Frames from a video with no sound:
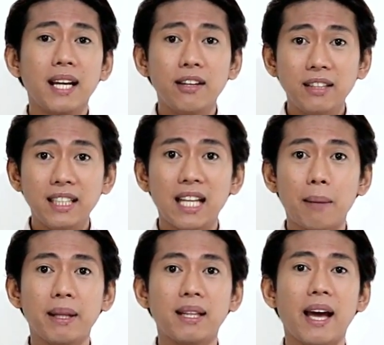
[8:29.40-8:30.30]
ganun din
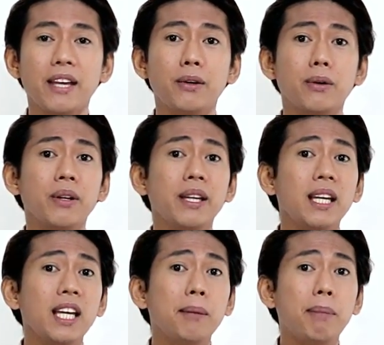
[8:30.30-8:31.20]
dapat tayo.
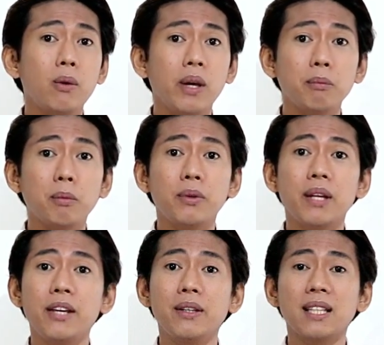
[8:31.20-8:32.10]
Evaluate mo
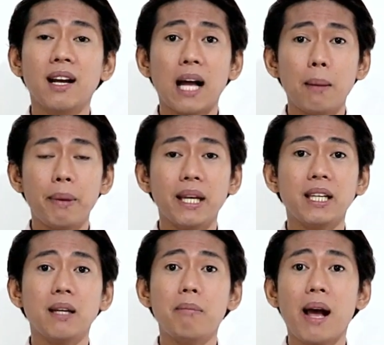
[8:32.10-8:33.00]
muna yung isang
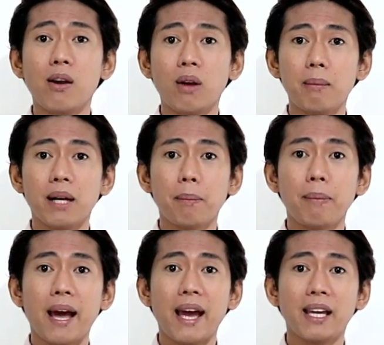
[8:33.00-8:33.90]
company bago ka
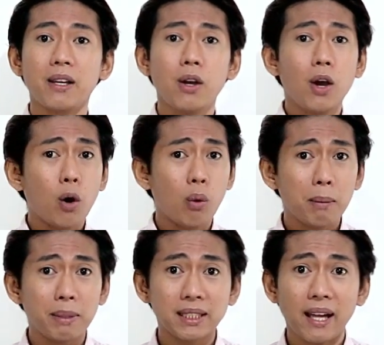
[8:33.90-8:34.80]
mag-apply.
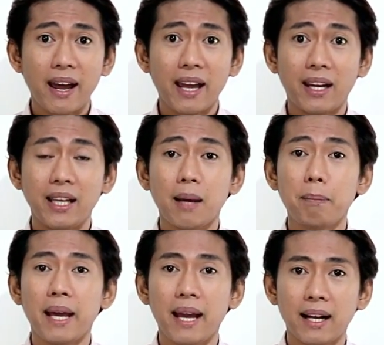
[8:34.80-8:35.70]
Huwag basta hiring,
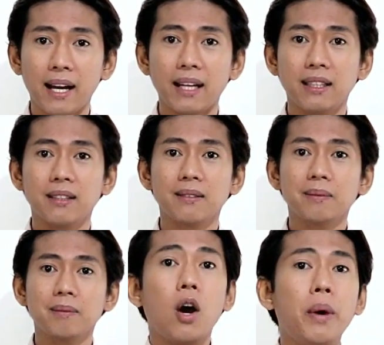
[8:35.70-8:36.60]
apply agad.
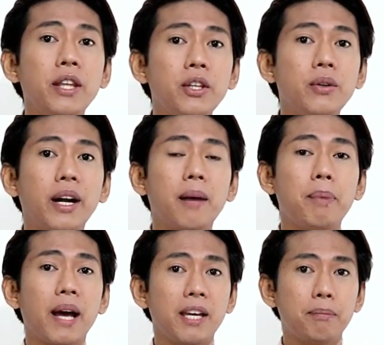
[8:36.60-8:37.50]
When you
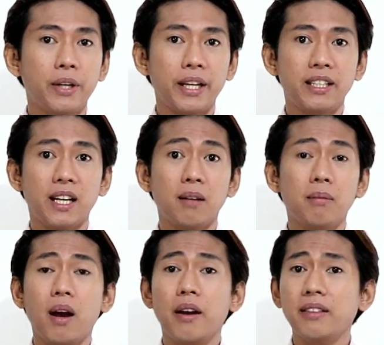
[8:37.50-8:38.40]
are applying for a
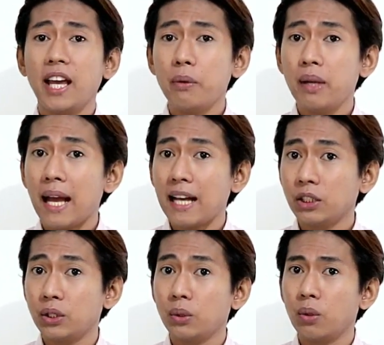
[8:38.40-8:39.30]
job, they will
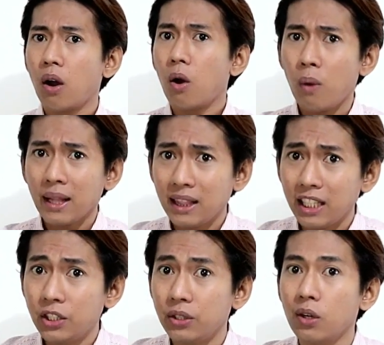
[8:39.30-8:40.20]
ask you, what
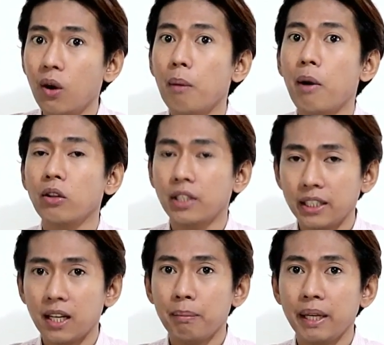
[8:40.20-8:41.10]
did you know about
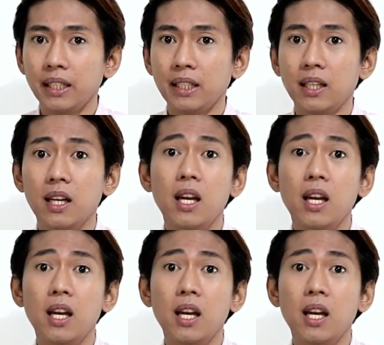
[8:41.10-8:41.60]
their company?